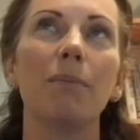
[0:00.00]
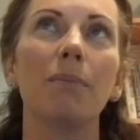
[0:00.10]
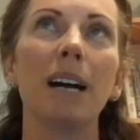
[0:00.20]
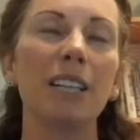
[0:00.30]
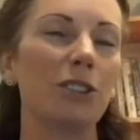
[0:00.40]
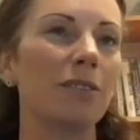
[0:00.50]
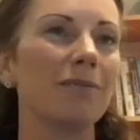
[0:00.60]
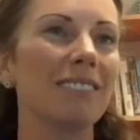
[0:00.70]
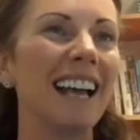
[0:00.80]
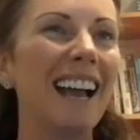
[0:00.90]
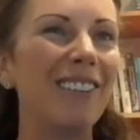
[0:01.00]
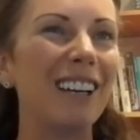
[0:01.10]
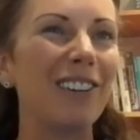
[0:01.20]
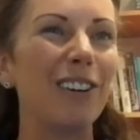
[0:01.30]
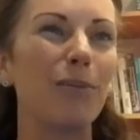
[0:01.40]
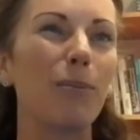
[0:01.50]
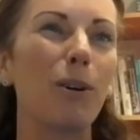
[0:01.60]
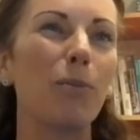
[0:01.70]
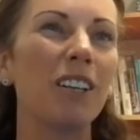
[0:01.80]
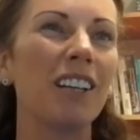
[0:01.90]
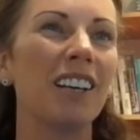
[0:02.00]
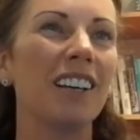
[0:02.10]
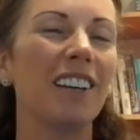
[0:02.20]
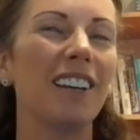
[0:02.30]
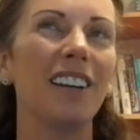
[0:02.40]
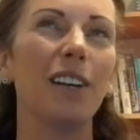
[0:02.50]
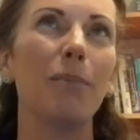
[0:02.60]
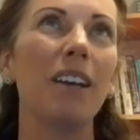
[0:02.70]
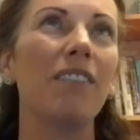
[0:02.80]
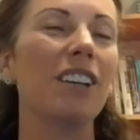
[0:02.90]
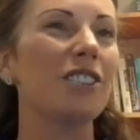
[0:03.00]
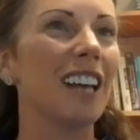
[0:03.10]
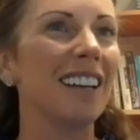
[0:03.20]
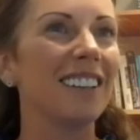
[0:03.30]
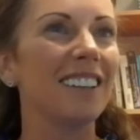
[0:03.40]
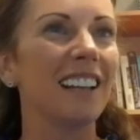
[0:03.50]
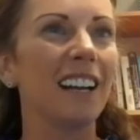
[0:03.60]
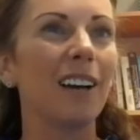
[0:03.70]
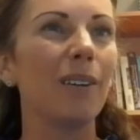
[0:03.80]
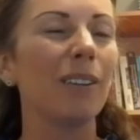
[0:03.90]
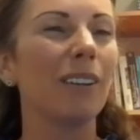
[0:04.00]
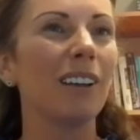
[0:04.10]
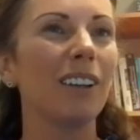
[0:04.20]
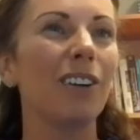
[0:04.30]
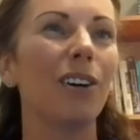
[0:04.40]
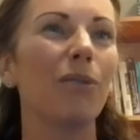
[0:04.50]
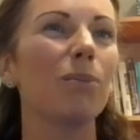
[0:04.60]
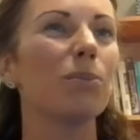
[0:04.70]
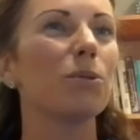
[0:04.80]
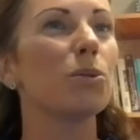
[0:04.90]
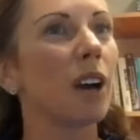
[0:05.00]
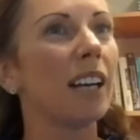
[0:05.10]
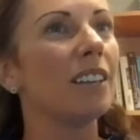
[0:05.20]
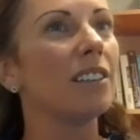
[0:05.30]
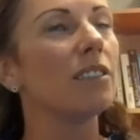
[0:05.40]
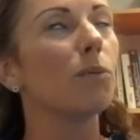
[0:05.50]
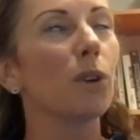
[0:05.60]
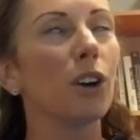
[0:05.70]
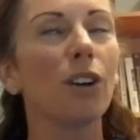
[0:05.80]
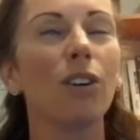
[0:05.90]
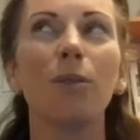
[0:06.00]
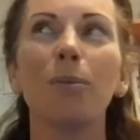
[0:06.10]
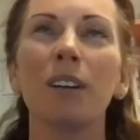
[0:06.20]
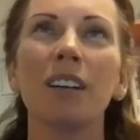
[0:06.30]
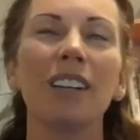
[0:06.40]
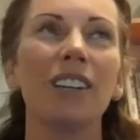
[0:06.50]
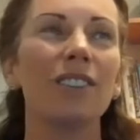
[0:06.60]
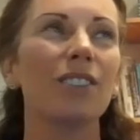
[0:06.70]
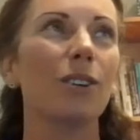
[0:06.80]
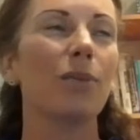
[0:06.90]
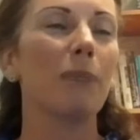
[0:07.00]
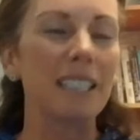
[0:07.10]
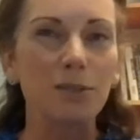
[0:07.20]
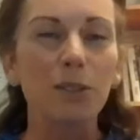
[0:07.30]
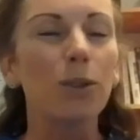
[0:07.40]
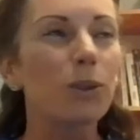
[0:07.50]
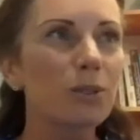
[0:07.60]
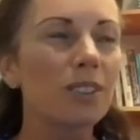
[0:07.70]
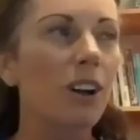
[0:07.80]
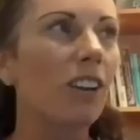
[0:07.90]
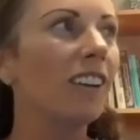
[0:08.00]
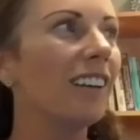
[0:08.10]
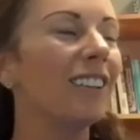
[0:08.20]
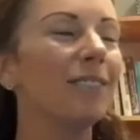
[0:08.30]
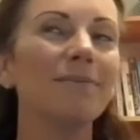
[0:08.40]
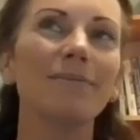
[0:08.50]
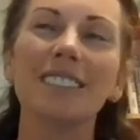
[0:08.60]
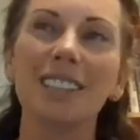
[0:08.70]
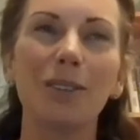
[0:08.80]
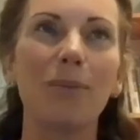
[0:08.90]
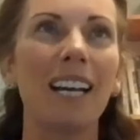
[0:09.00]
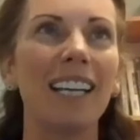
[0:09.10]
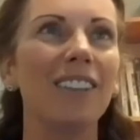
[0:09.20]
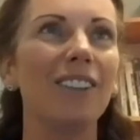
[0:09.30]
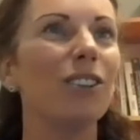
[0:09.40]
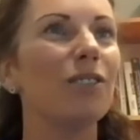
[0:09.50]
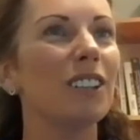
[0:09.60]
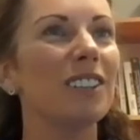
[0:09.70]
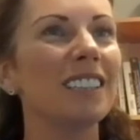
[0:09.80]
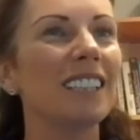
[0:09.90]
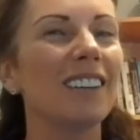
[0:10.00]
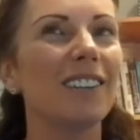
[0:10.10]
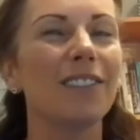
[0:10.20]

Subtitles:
passion area at the moment, and a bit of an agenda that I'm trying to work up. So my Google Scholar, you know, my University of